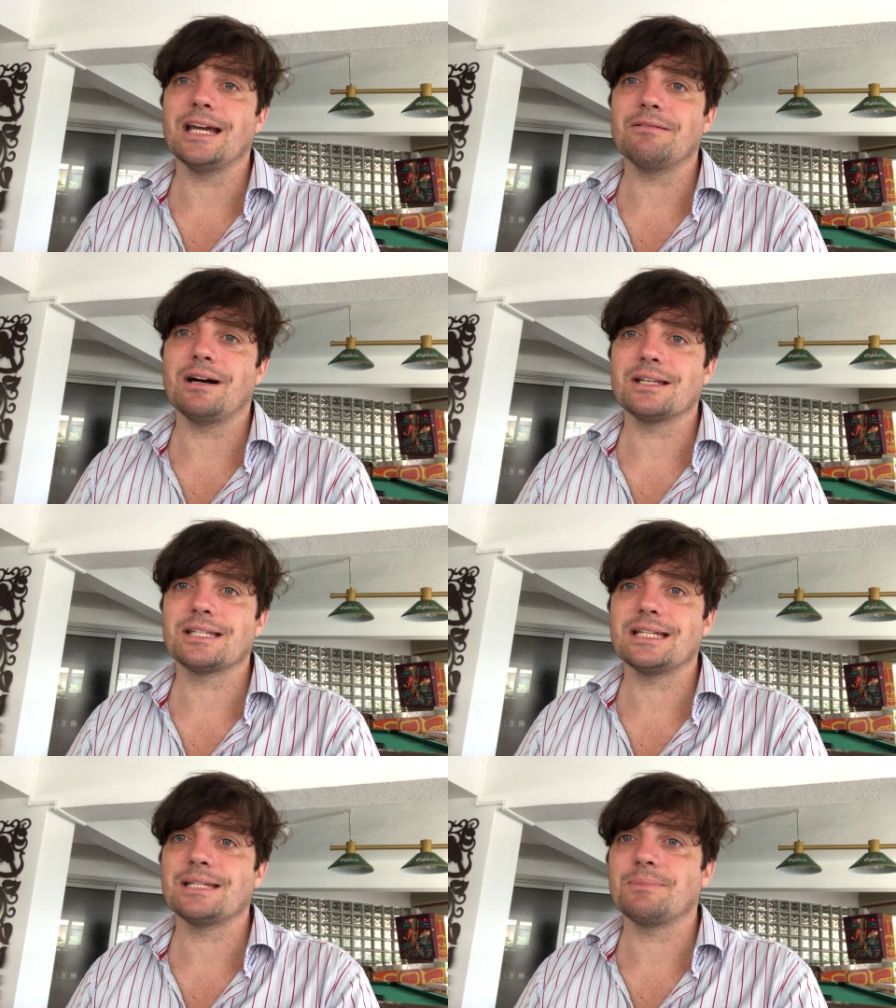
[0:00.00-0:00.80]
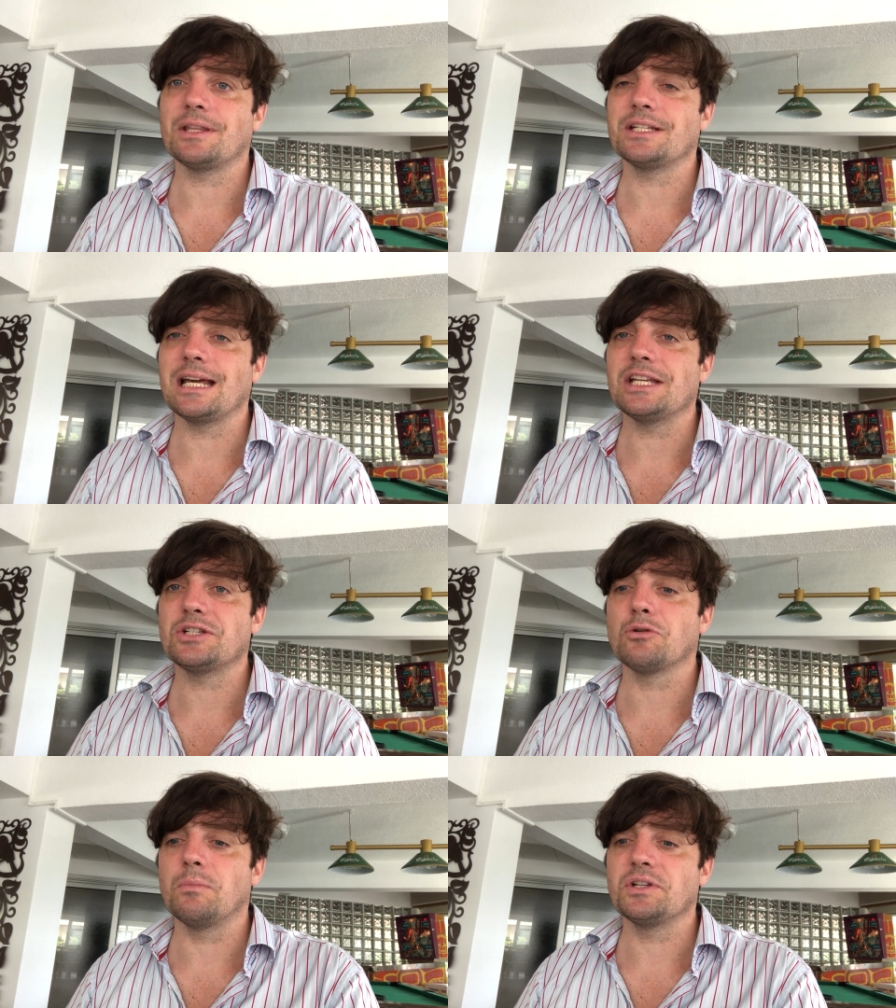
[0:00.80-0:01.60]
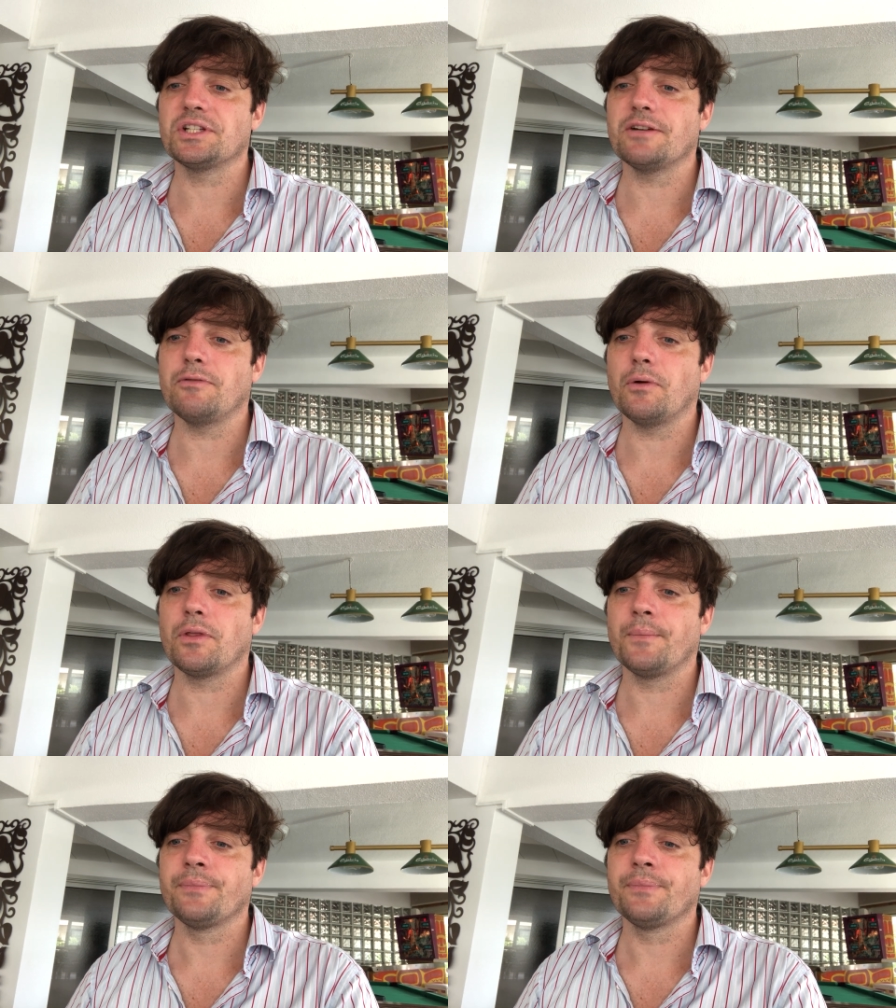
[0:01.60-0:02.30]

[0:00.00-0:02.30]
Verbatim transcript: neo Nazis, by the Daily Stormer, and so forth.